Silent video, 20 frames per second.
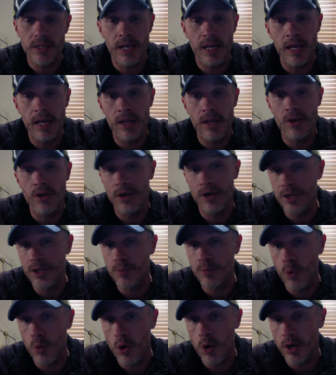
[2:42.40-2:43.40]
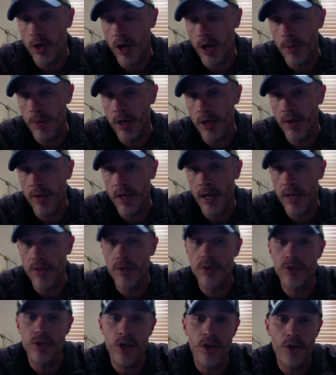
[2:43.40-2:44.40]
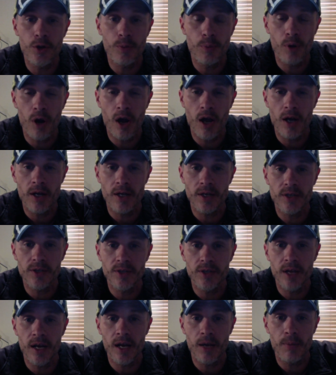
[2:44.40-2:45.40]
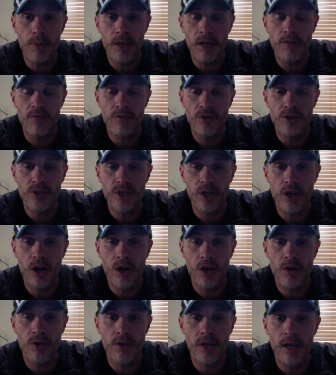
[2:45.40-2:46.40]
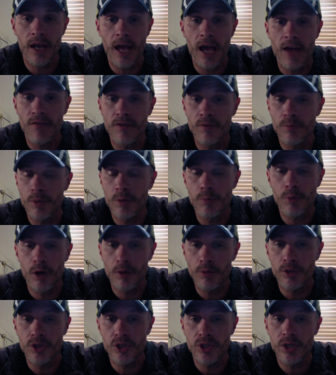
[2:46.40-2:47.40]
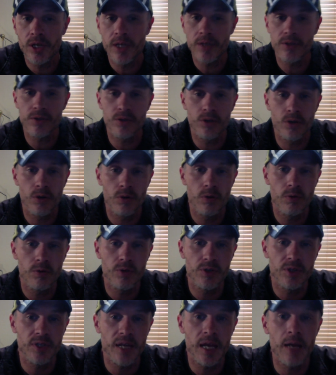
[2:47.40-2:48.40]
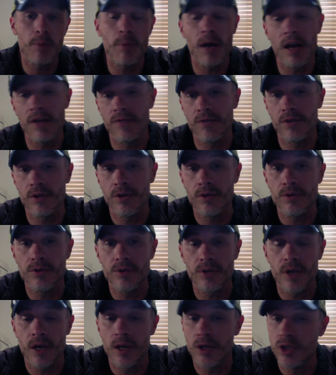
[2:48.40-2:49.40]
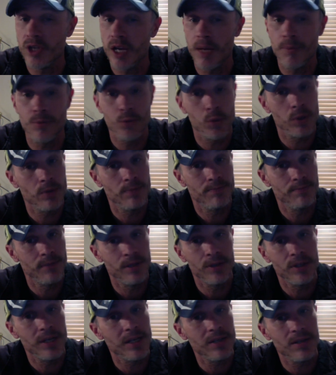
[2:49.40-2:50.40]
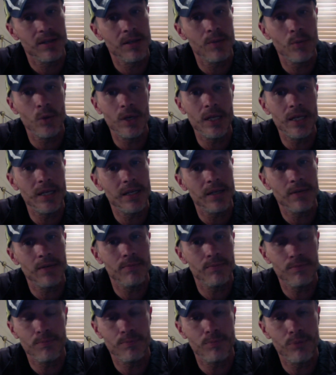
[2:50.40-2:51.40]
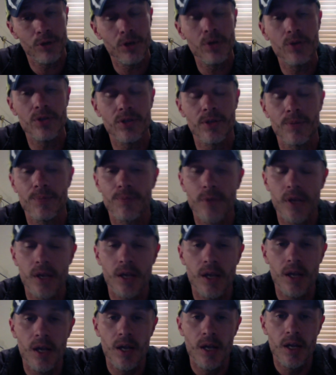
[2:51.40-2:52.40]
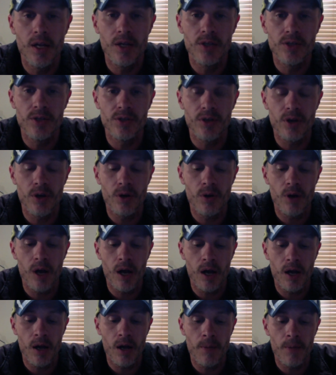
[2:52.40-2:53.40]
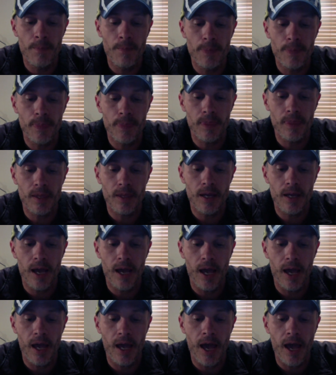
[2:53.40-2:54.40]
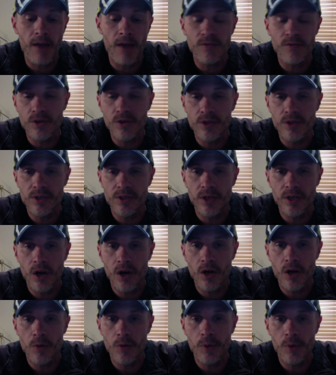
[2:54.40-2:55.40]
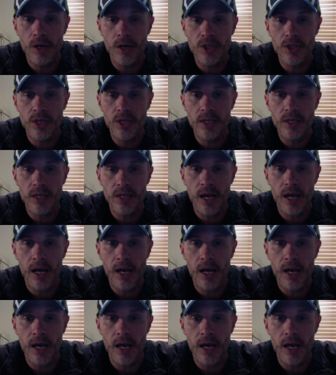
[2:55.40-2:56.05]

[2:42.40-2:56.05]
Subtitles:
and there is more coming on that. There's other products that I made for Zingaro that haven't been published yet, so stand by for those. James he'll get to them when he can produce them. So after the Zingaro project,